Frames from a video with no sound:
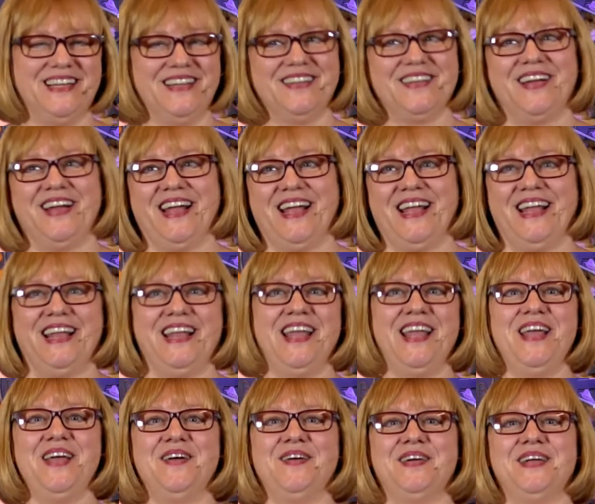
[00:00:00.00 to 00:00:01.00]

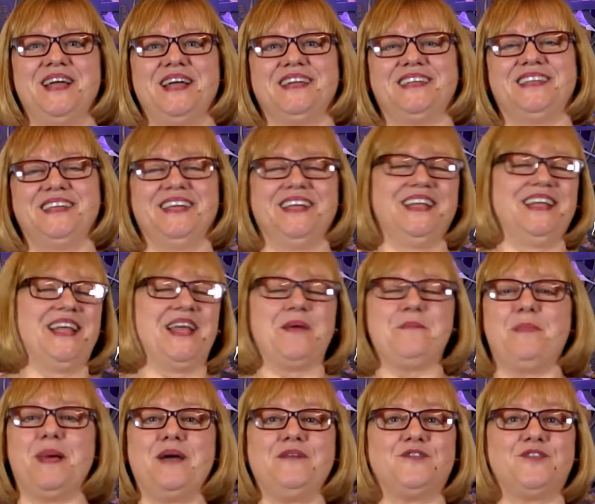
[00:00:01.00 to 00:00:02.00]
Right?
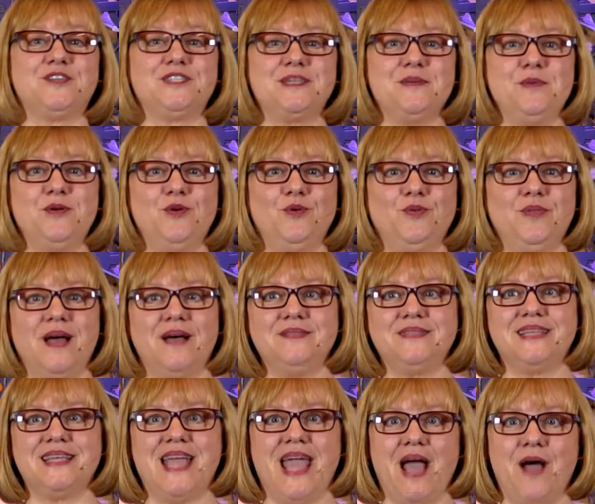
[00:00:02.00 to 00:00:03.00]
But for someone who loves
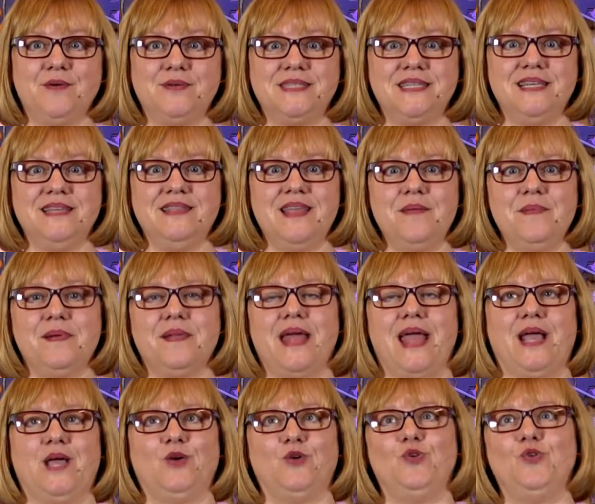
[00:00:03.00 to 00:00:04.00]
accounting, they were
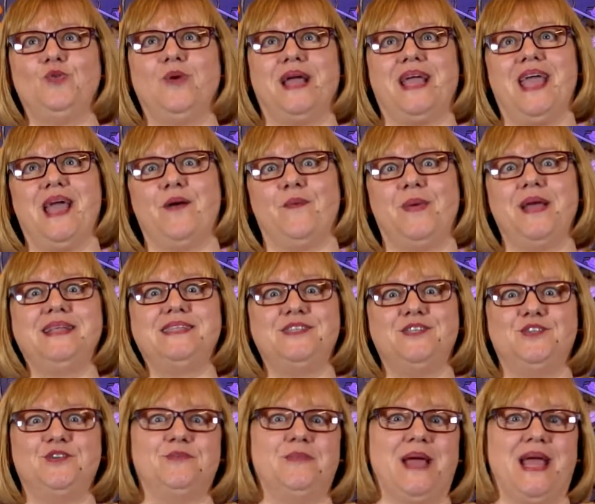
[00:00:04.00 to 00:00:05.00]
like, ooh, I can't wait to
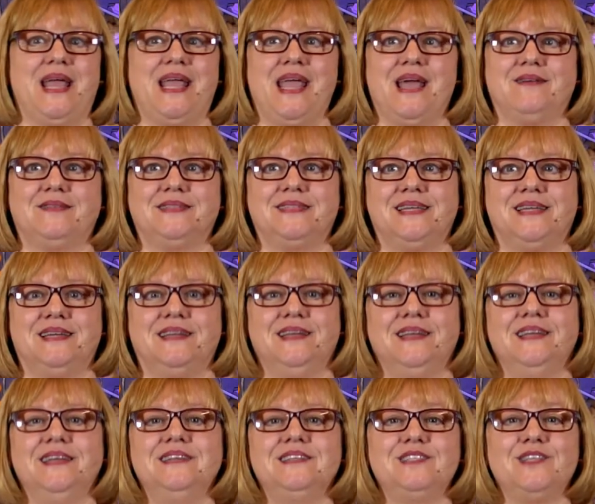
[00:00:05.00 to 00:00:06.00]
do my accounting.
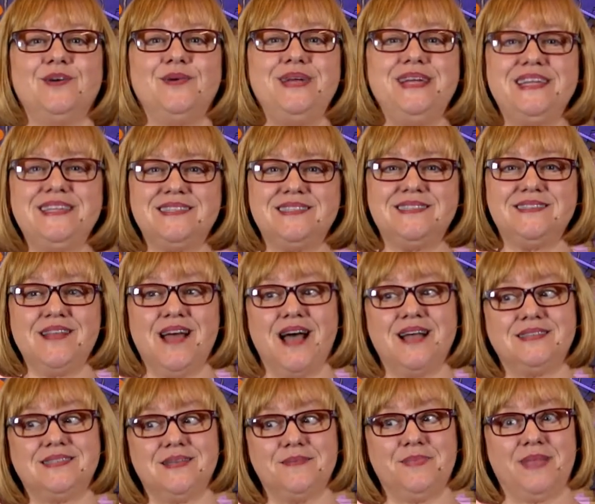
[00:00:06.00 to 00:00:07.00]
So it's not
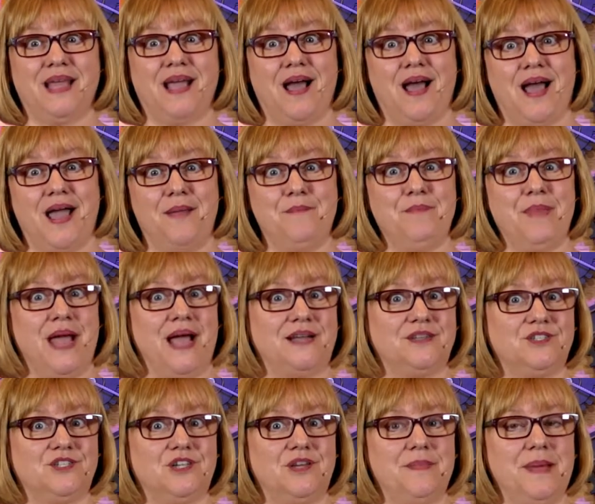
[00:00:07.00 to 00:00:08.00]
something I'm
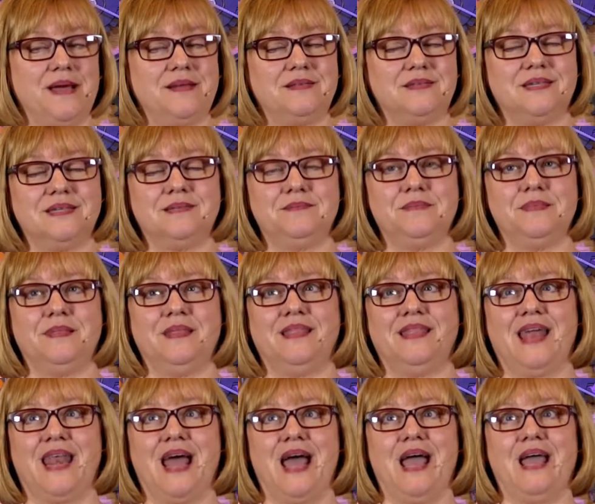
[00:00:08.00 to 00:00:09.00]
passionate about. It's not something
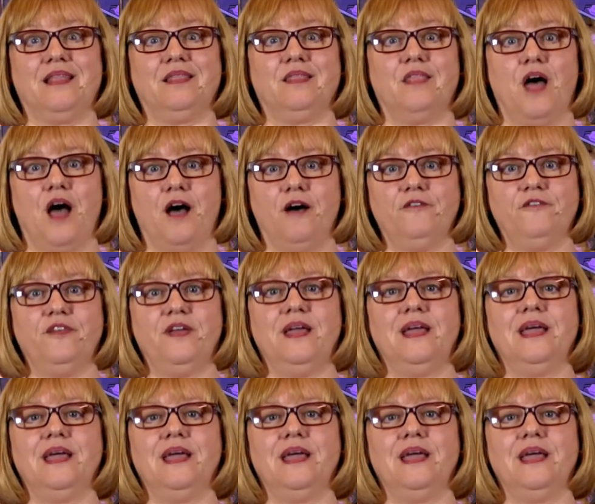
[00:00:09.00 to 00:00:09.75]
that I love.